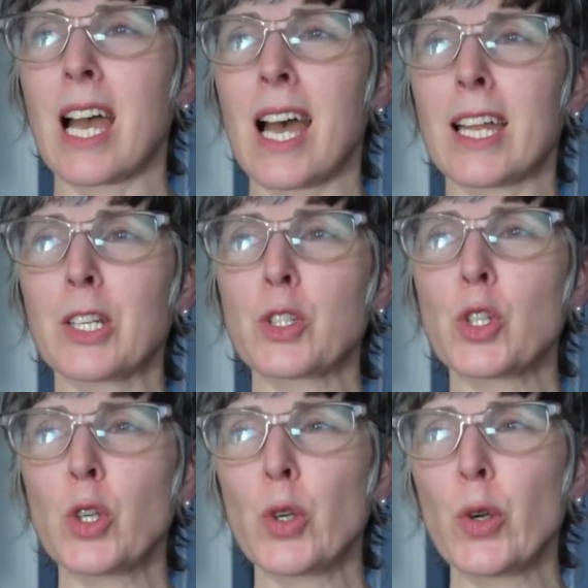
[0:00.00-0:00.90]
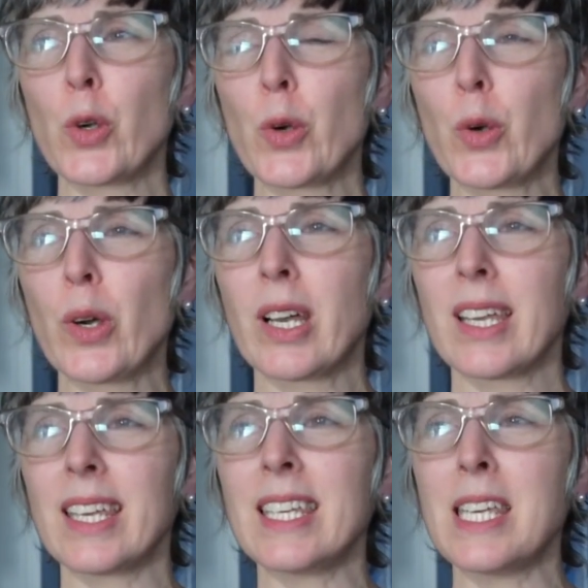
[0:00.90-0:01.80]
got 2
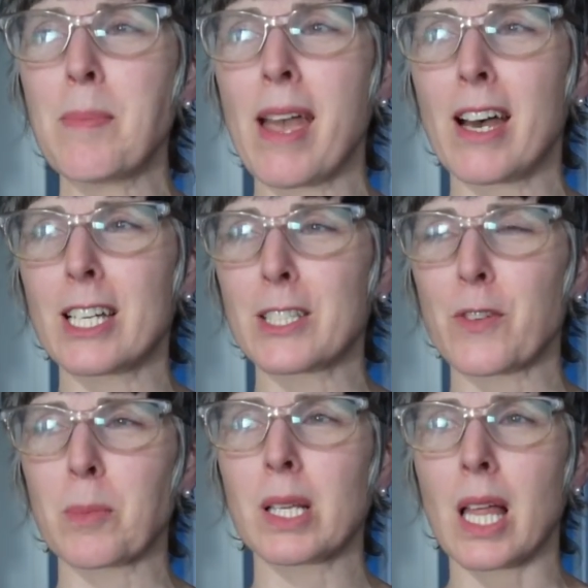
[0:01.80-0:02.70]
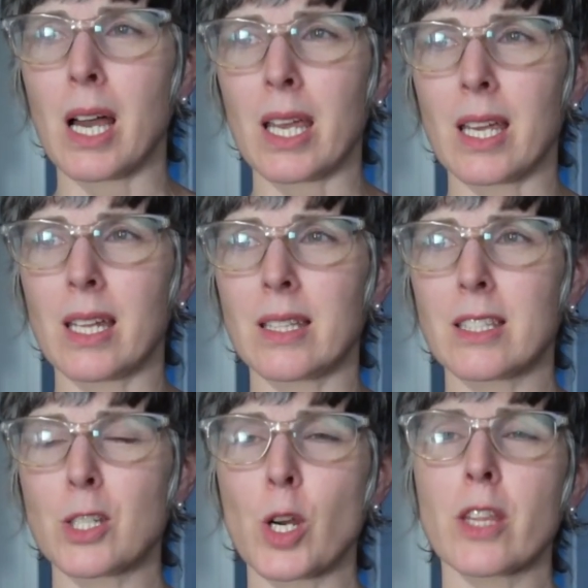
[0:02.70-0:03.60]
emails from clients
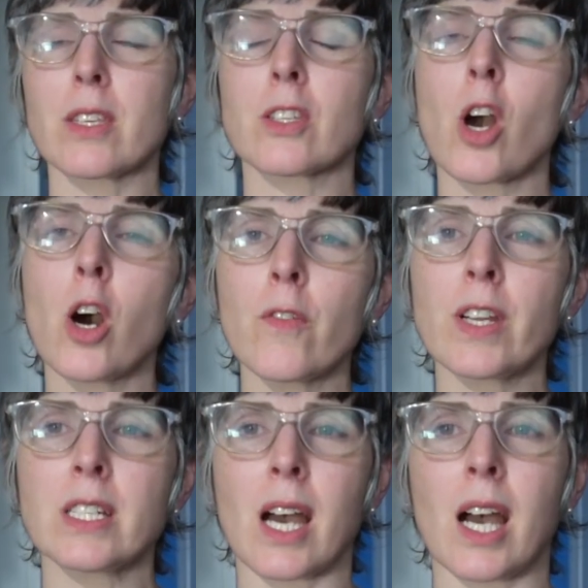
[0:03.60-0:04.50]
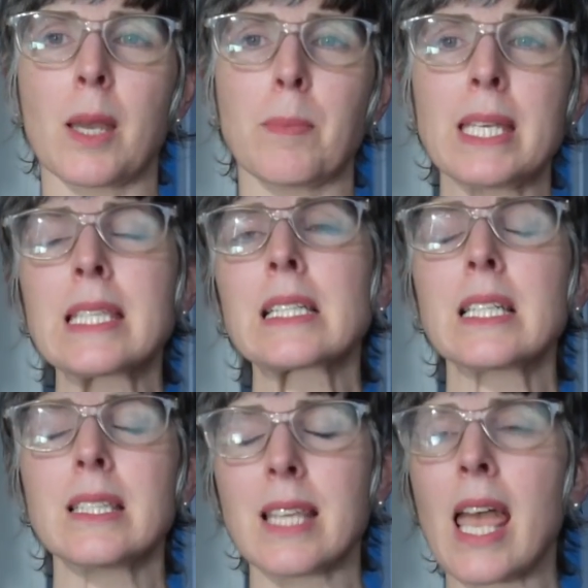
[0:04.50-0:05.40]
during this COVID time
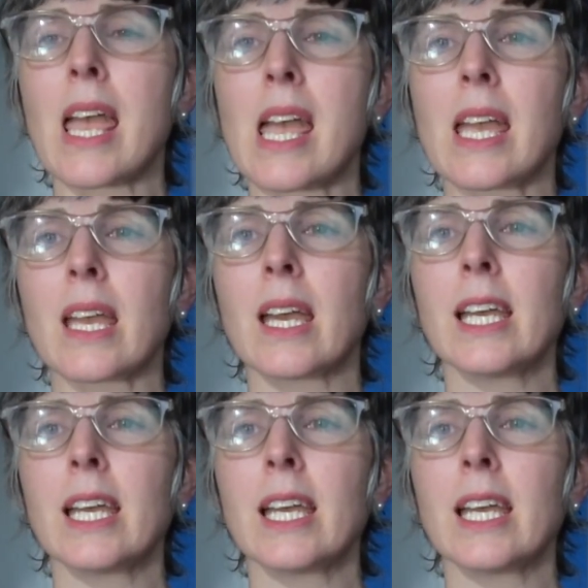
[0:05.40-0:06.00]
basically saying,